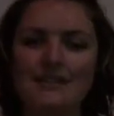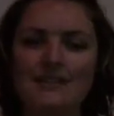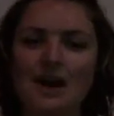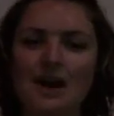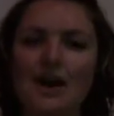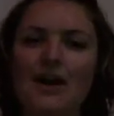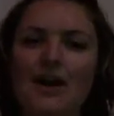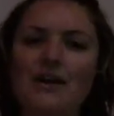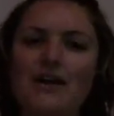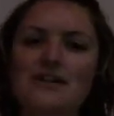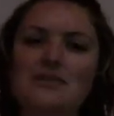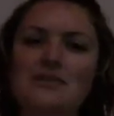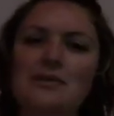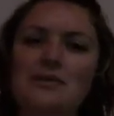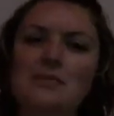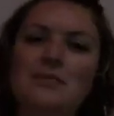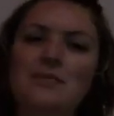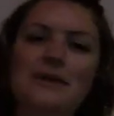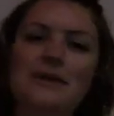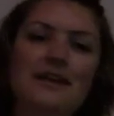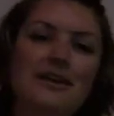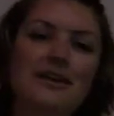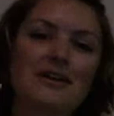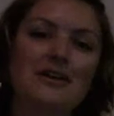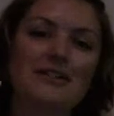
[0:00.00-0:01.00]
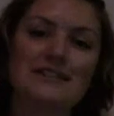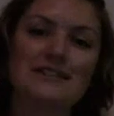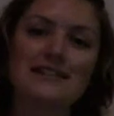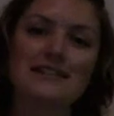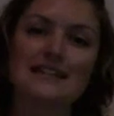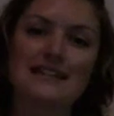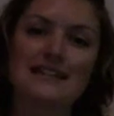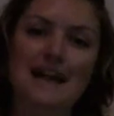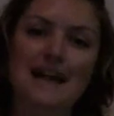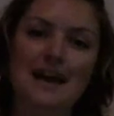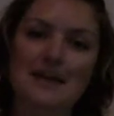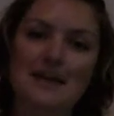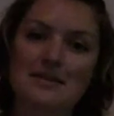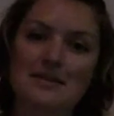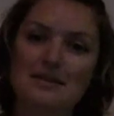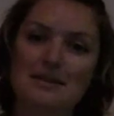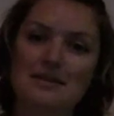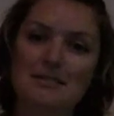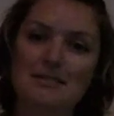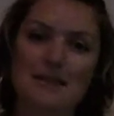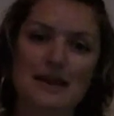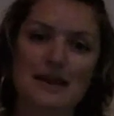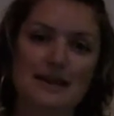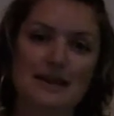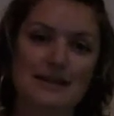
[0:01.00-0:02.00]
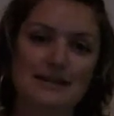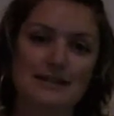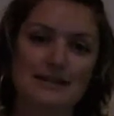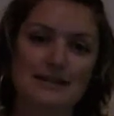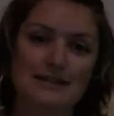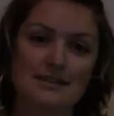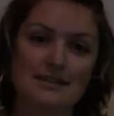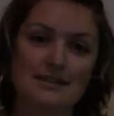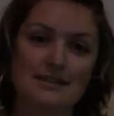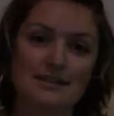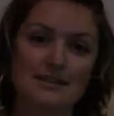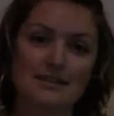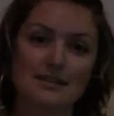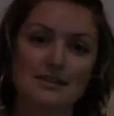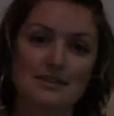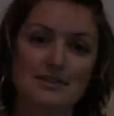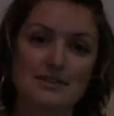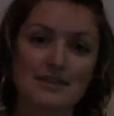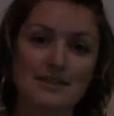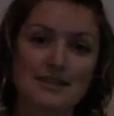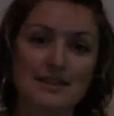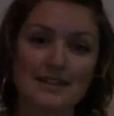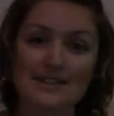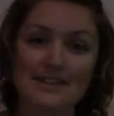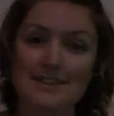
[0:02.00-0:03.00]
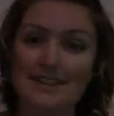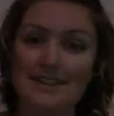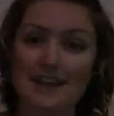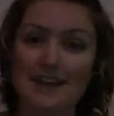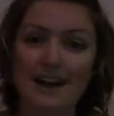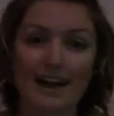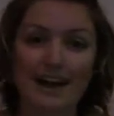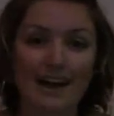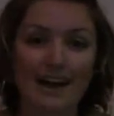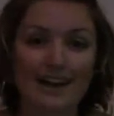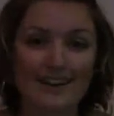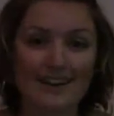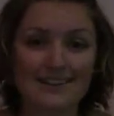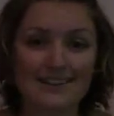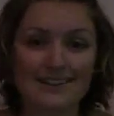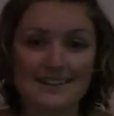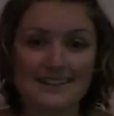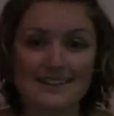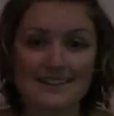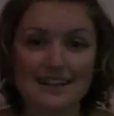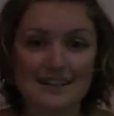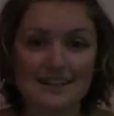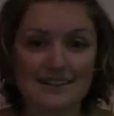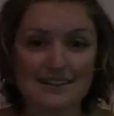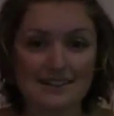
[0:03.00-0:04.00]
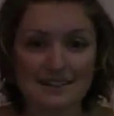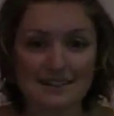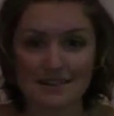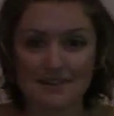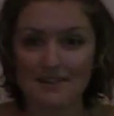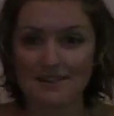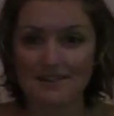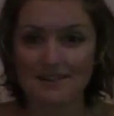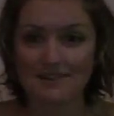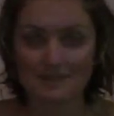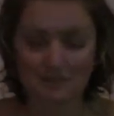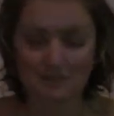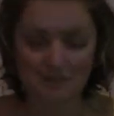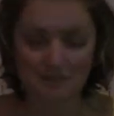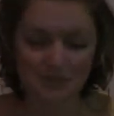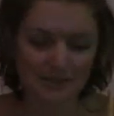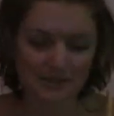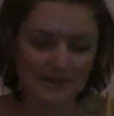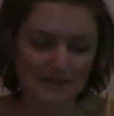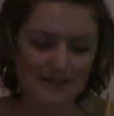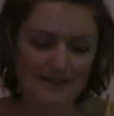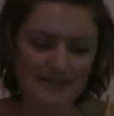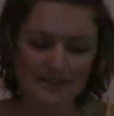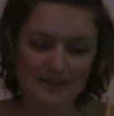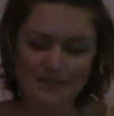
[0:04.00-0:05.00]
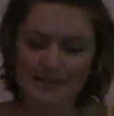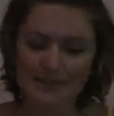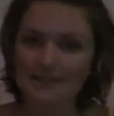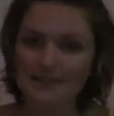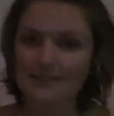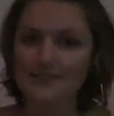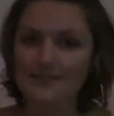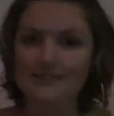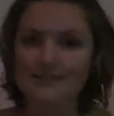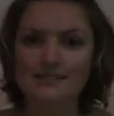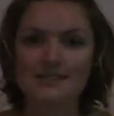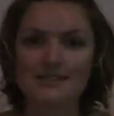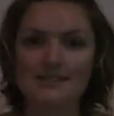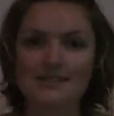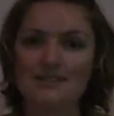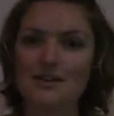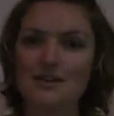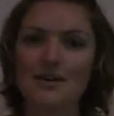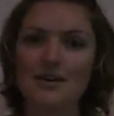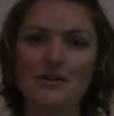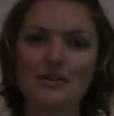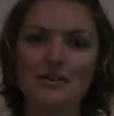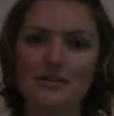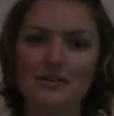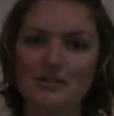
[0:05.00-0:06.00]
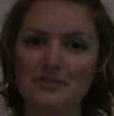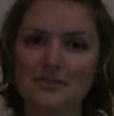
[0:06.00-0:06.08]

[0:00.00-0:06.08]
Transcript: Because when we only allow in the best, those things that aren't start to dwindle and dissolve